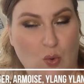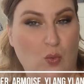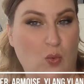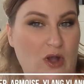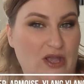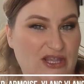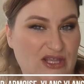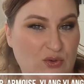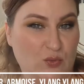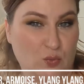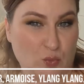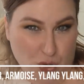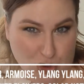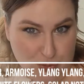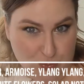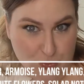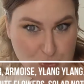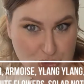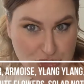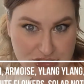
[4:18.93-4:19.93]
white
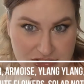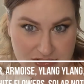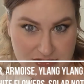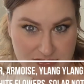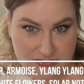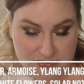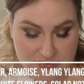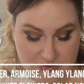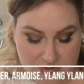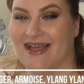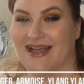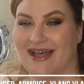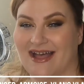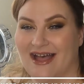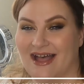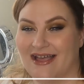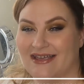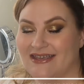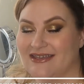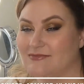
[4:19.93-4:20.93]
wormwood.
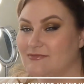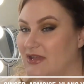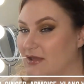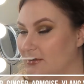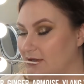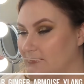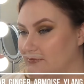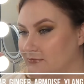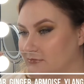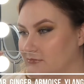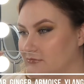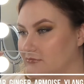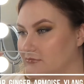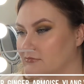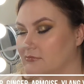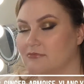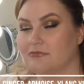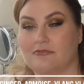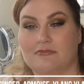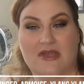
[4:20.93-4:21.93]
I can maybe
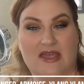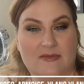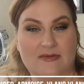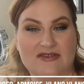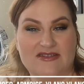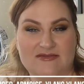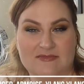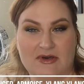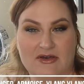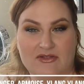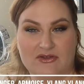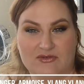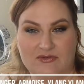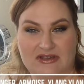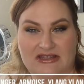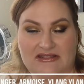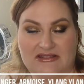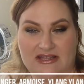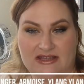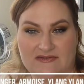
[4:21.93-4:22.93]
maybe smell the
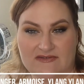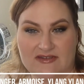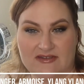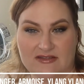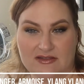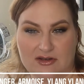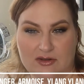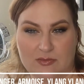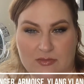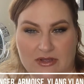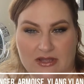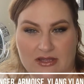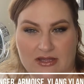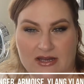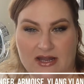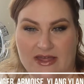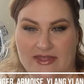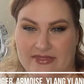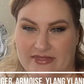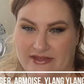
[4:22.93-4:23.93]
green leaves a little bit.
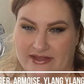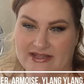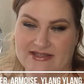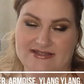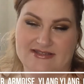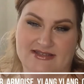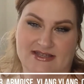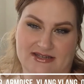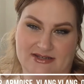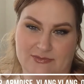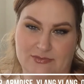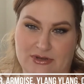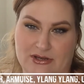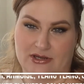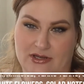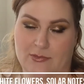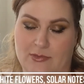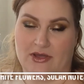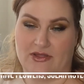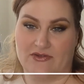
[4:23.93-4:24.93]
I think it's getting
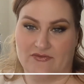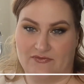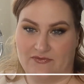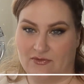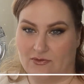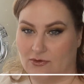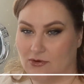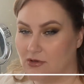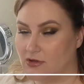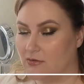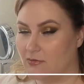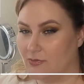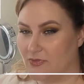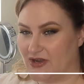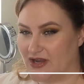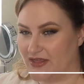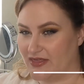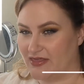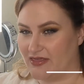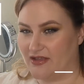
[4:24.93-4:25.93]
buried by the floral,
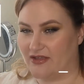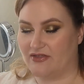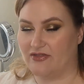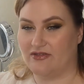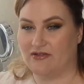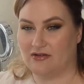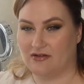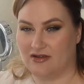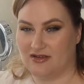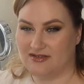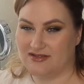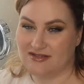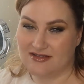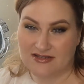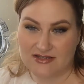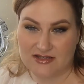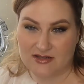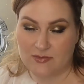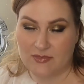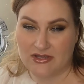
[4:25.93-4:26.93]
but I think there is a
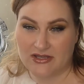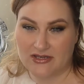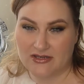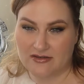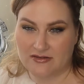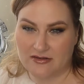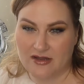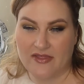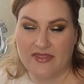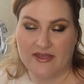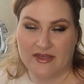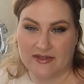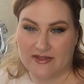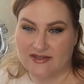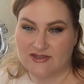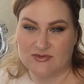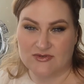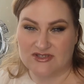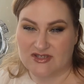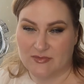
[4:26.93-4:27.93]
little bit. I think
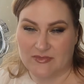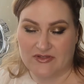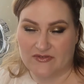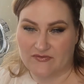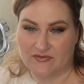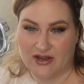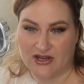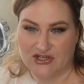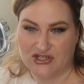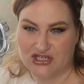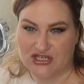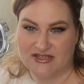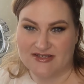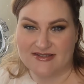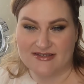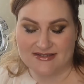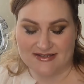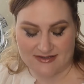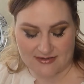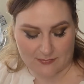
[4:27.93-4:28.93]
that's where some of the
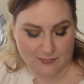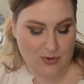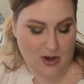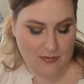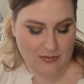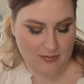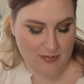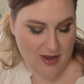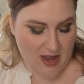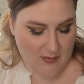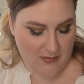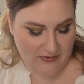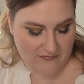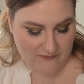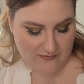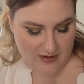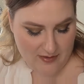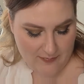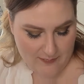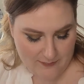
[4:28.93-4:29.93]
freshness is probably coming
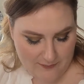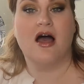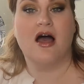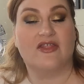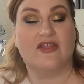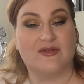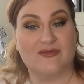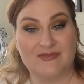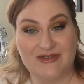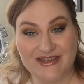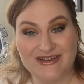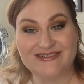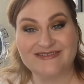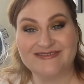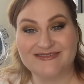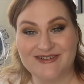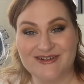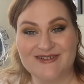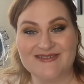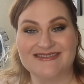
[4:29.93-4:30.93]
from. The middle
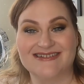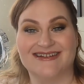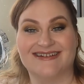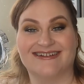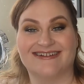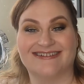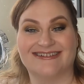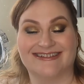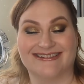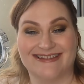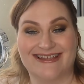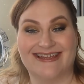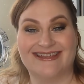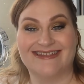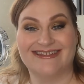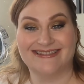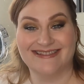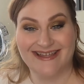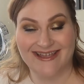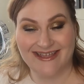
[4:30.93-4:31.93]
notes are ylang
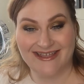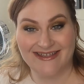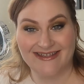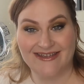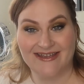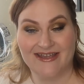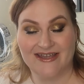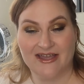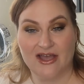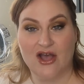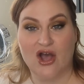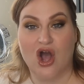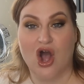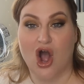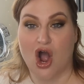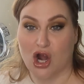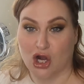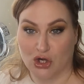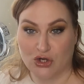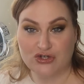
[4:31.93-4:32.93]
ylang,
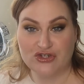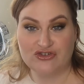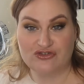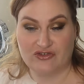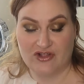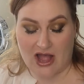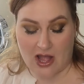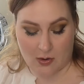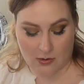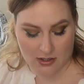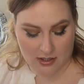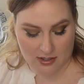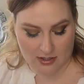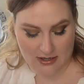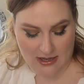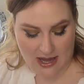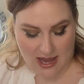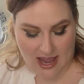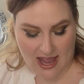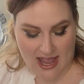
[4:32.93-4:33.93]
orange
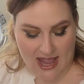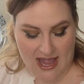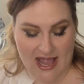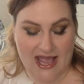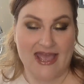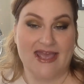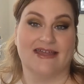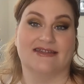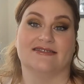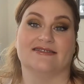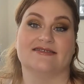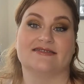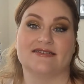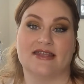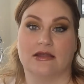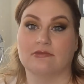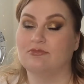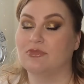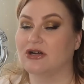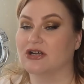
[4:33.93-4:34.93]
flower, and
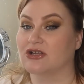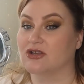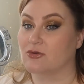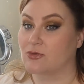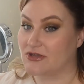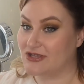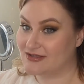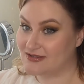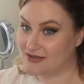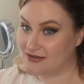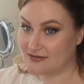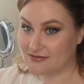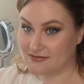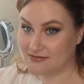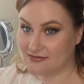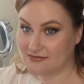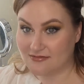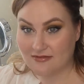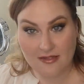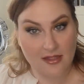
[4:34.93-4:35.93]
sampaguita.
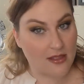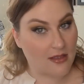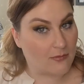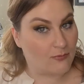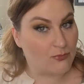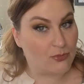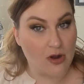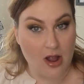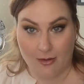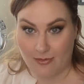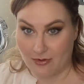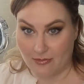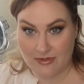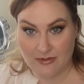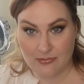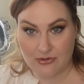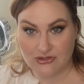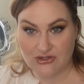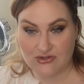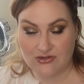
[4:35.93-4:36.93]
Probably
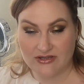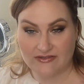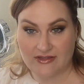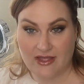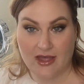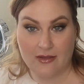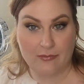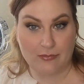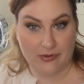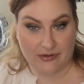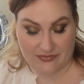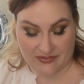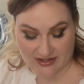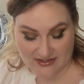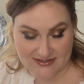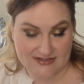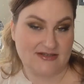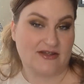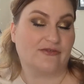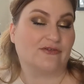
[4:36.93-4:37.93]
butchering that, but
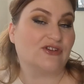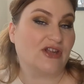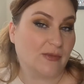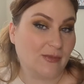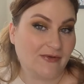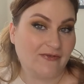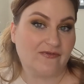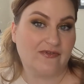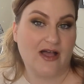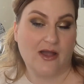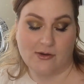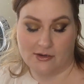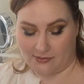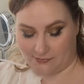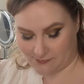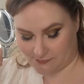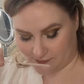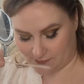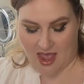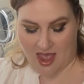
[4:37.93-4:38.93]
that's another type of flower.
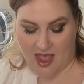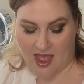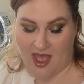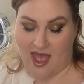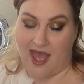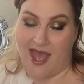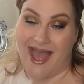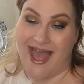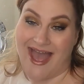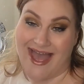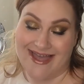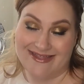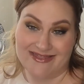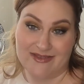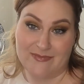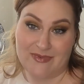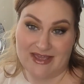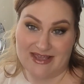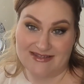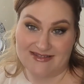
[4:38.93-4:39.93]
And the
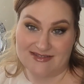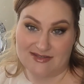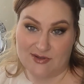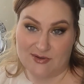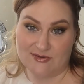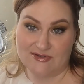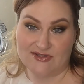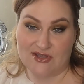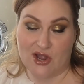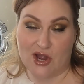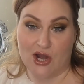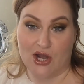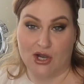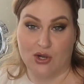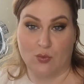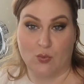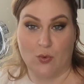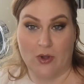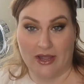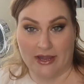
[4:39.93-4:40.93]
base notes are
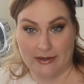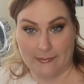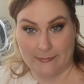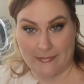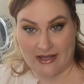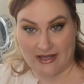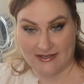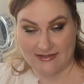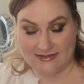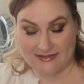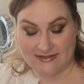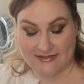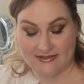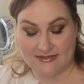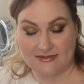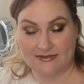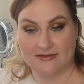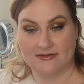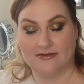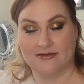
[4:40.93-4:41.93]
white musk,
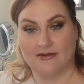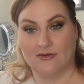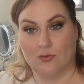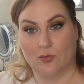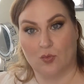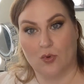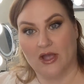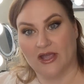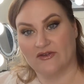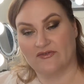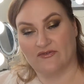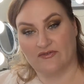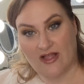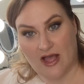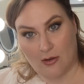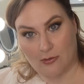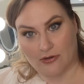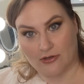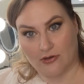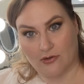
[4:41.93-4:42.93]
white
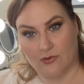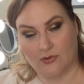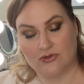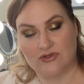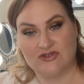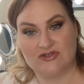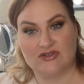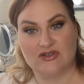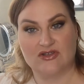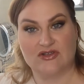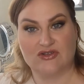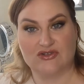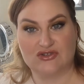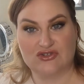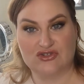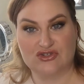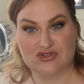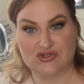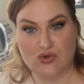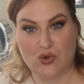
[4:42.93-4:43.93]
flower notes,
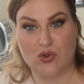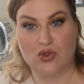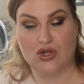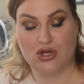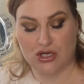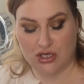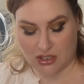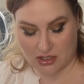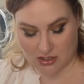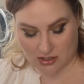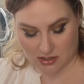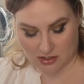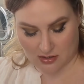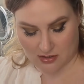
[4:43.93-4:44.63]
solar